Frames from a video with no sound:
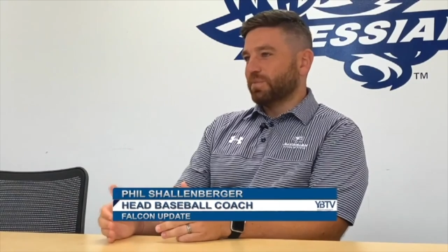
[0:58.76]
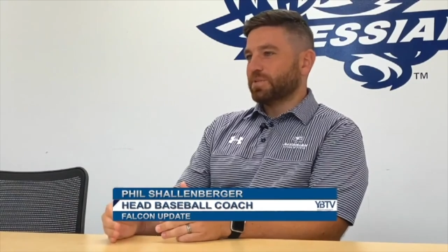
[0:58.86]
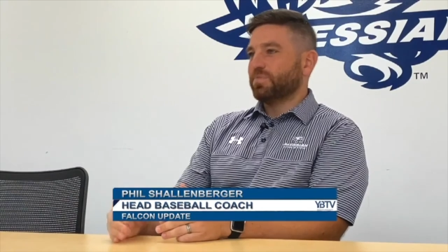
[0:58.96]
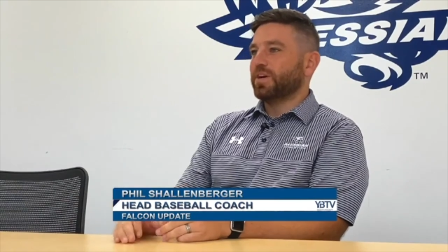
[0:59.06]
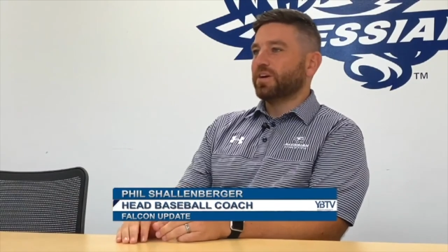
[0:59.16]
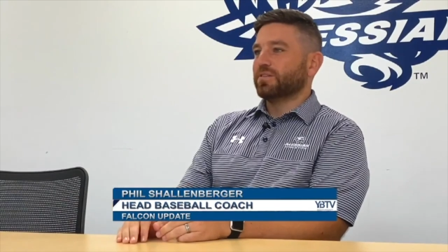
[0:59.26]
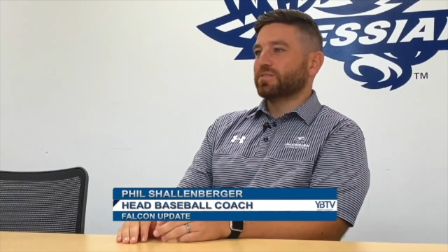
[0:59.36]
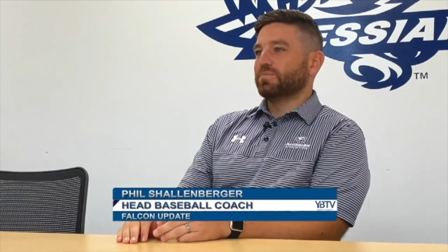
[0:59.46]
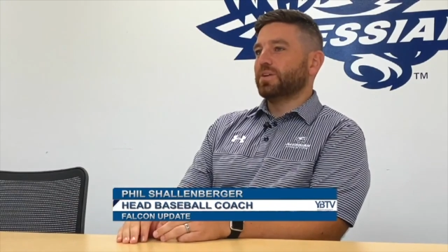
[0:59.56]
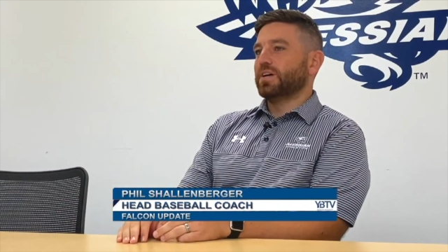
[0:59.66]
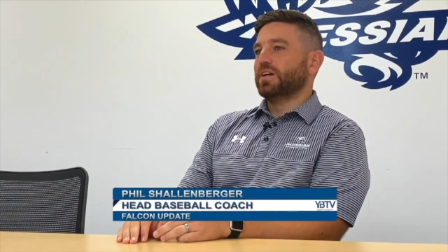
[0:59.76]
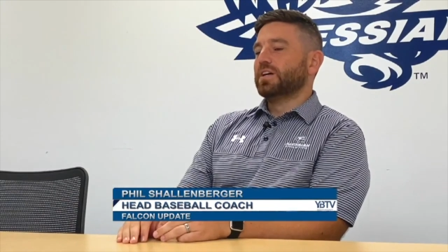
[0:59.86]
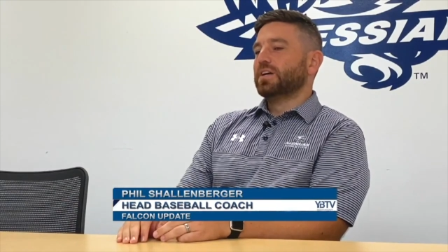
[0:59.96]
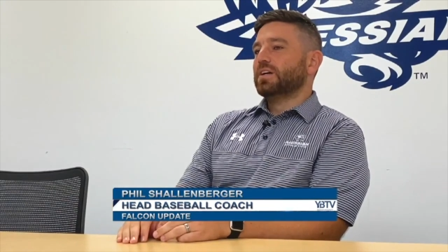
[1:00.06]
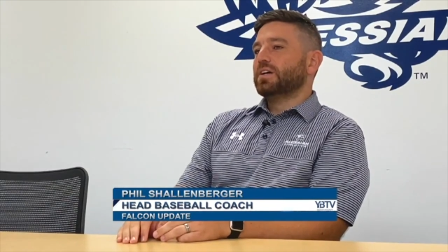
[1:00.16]
program as players,
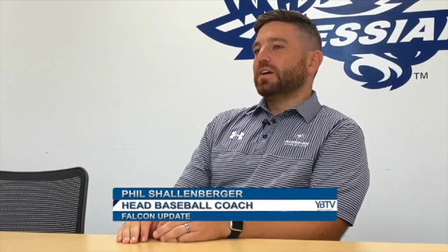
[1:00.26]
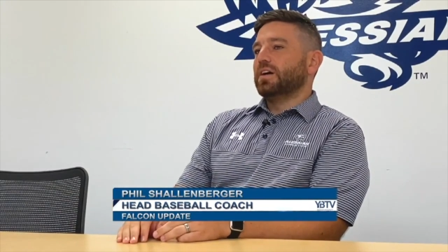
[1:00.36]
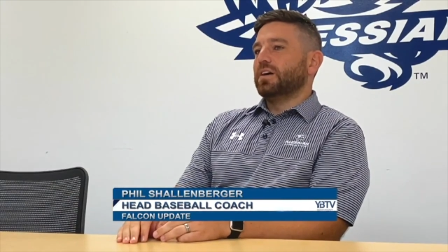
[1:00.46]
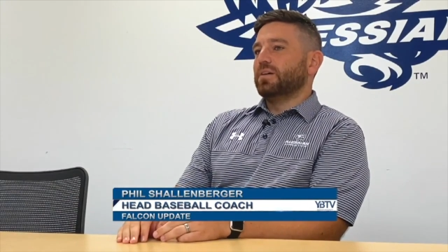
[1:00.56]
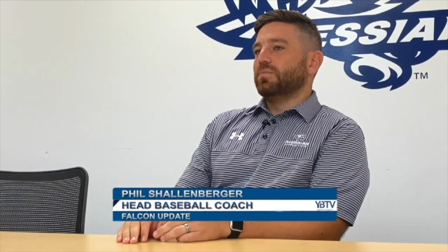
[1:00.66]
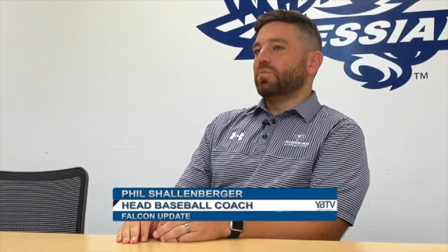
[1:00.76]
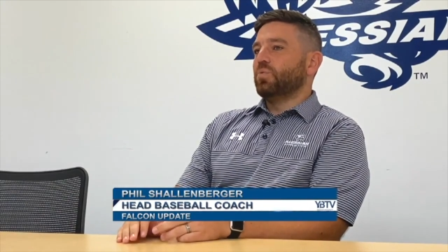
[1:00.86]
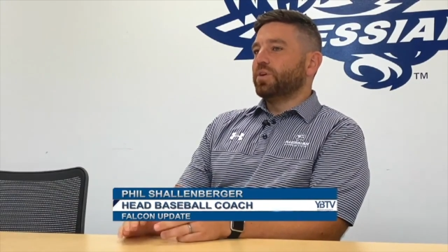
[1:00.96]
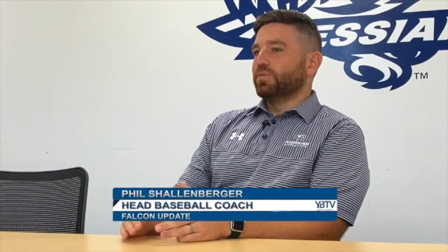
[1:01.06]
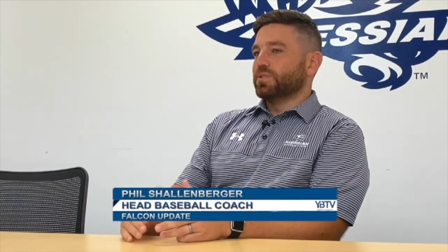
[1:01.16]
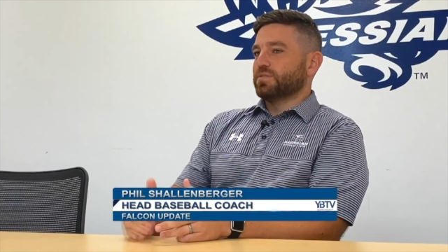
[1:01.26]
but one,